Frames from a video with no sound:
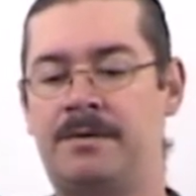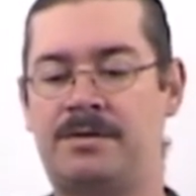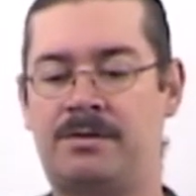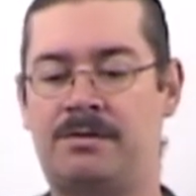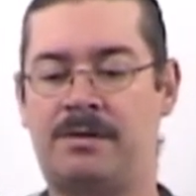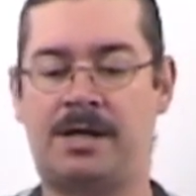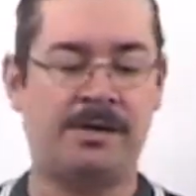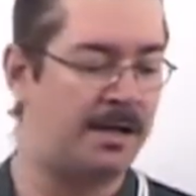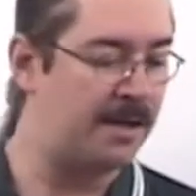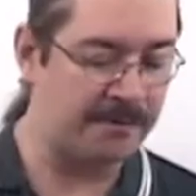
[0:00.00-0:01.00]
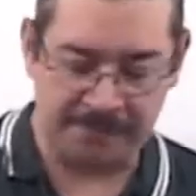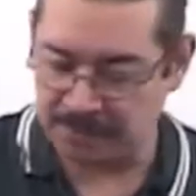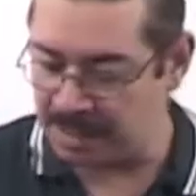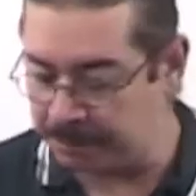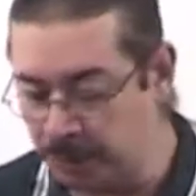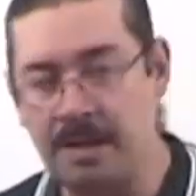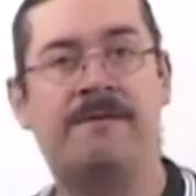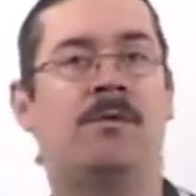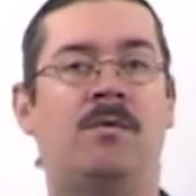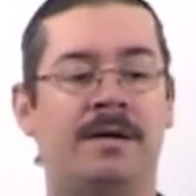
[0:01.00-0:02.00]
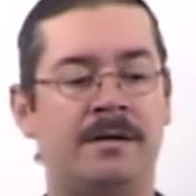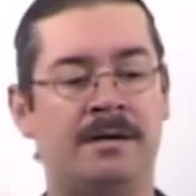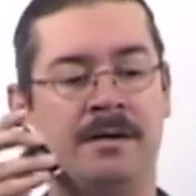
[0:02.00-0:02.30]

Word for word: so I, I never have to keep looking for one.